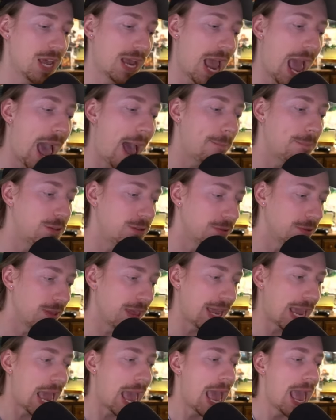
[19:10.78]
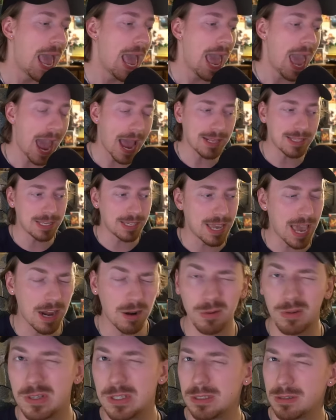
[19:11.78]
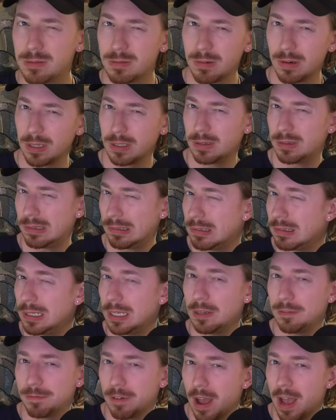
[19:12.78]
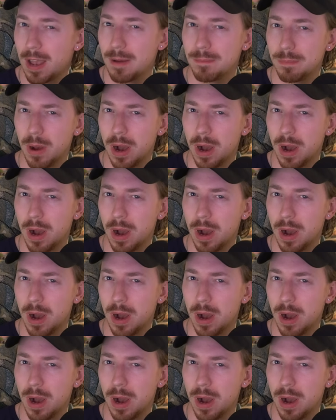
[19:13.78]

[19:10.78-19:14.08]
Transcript: I absolutely had to get. It was like 35